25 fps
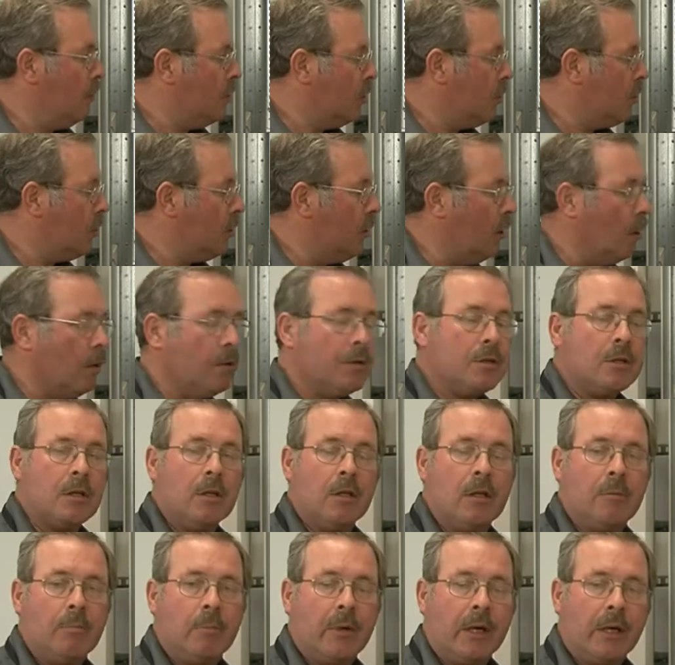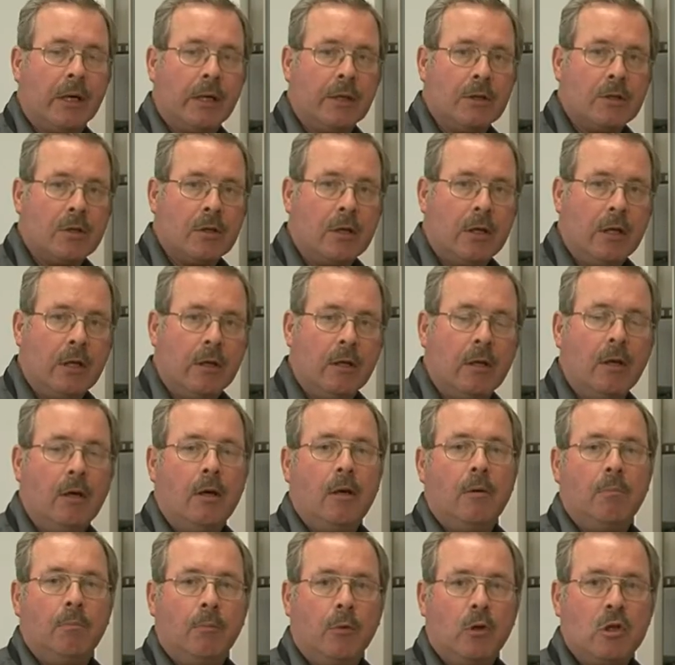slots in the magazine
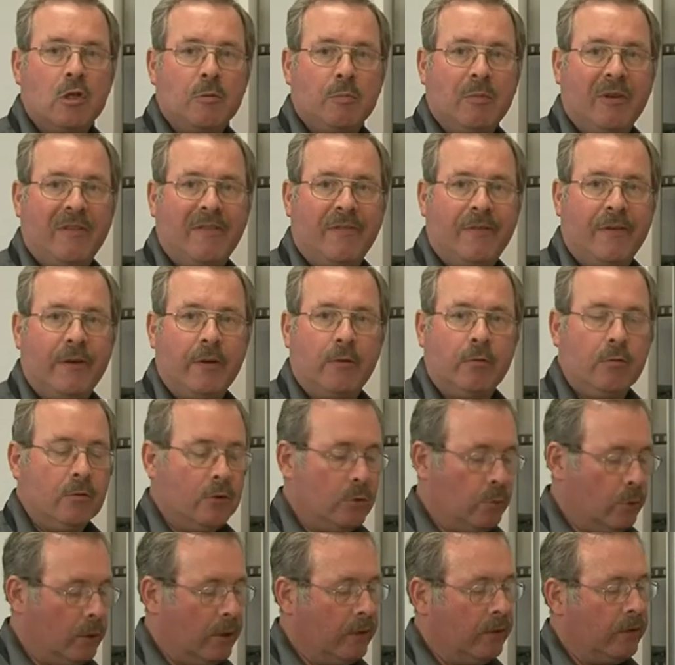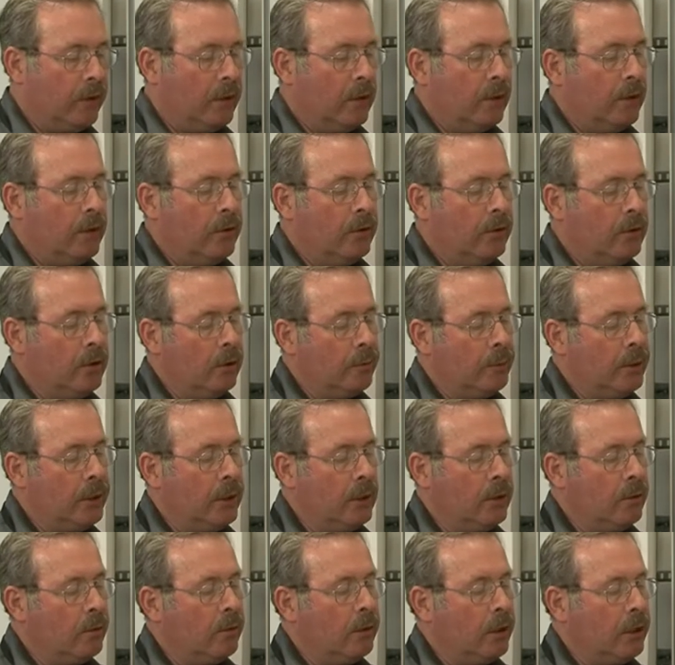must be filled with dummy
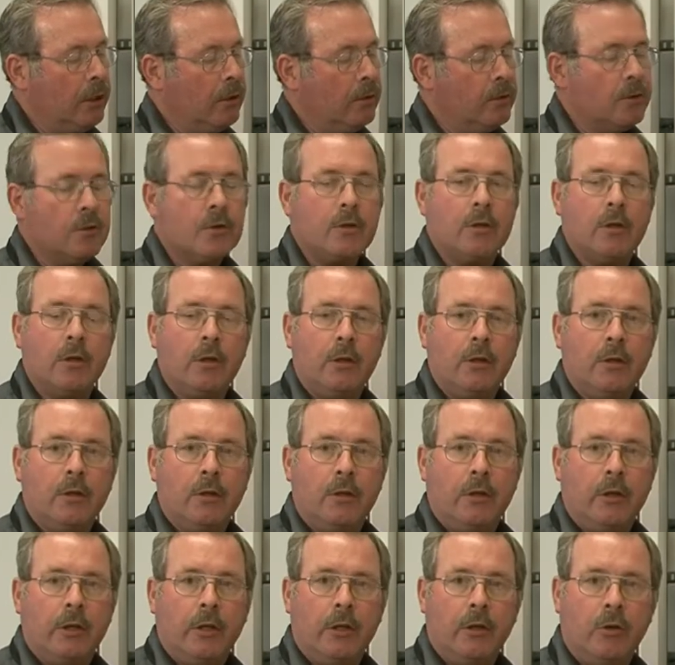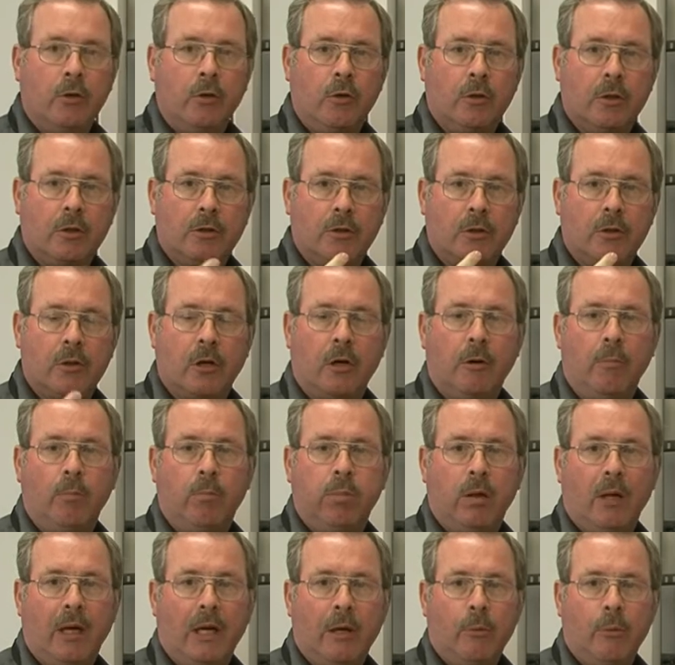units in order to
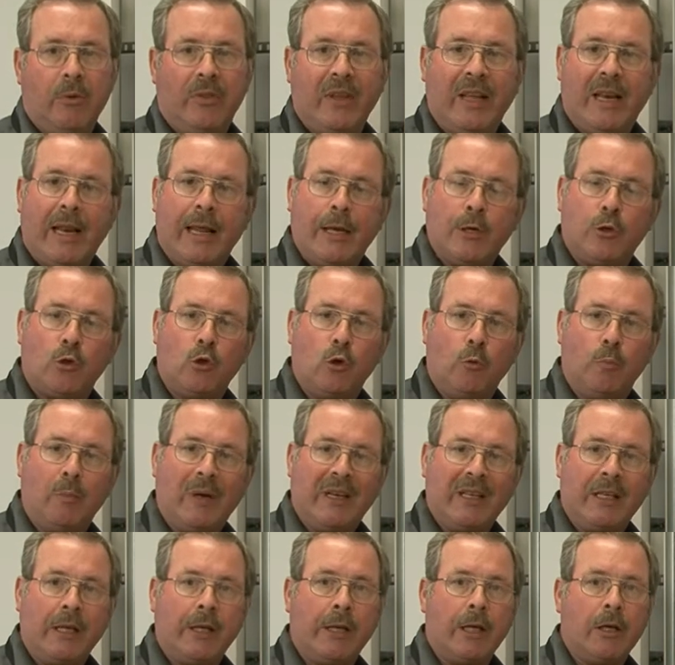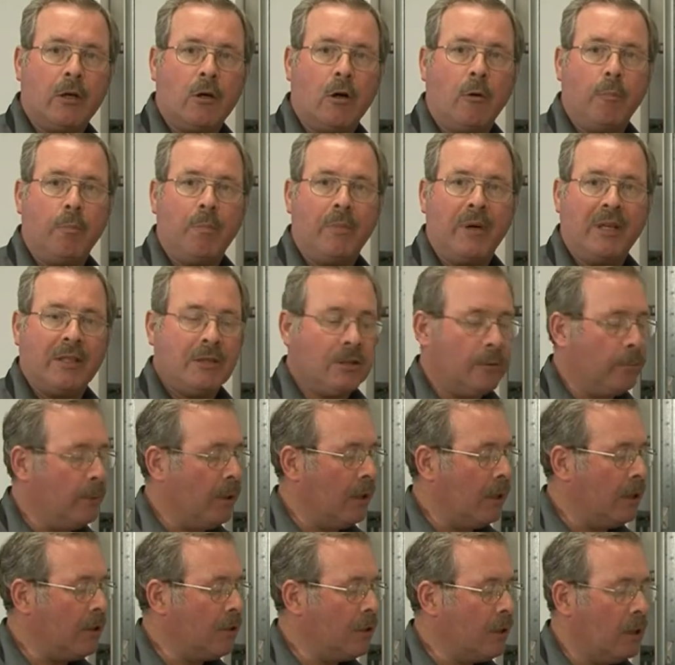comply with electromagnetic
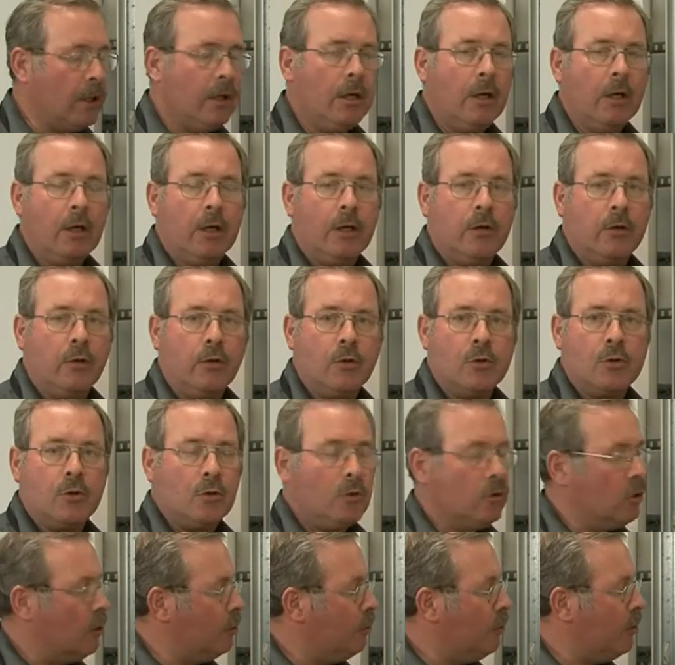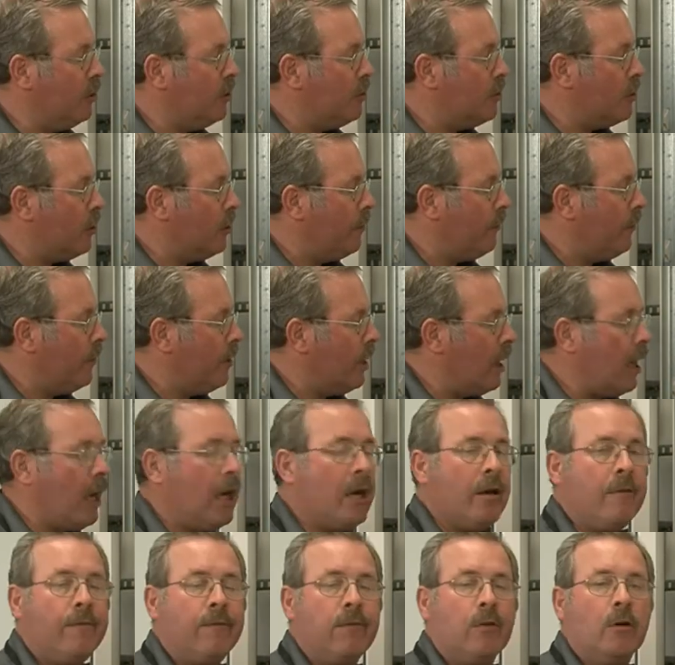compatibility and also to preserve the
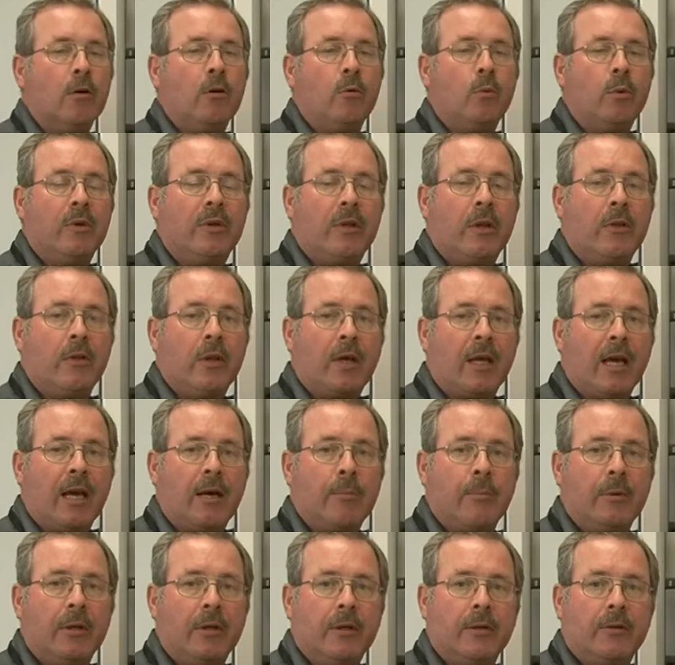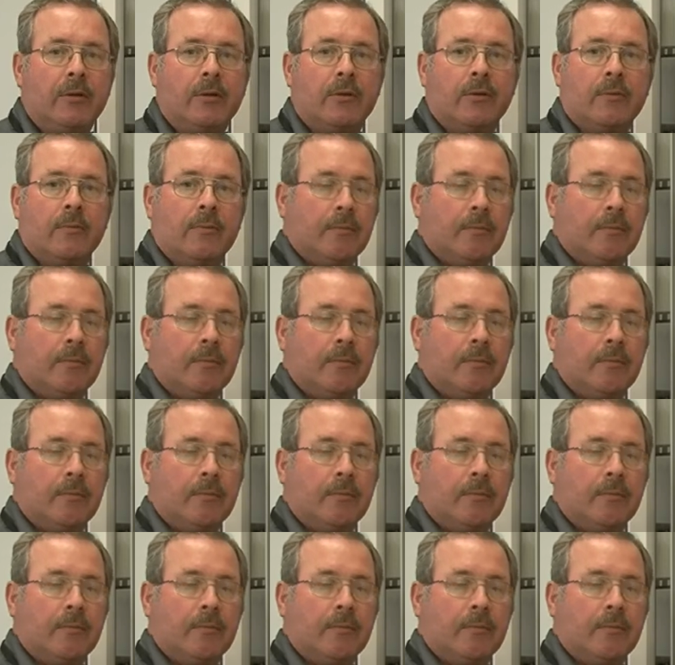airflow within the cabinet.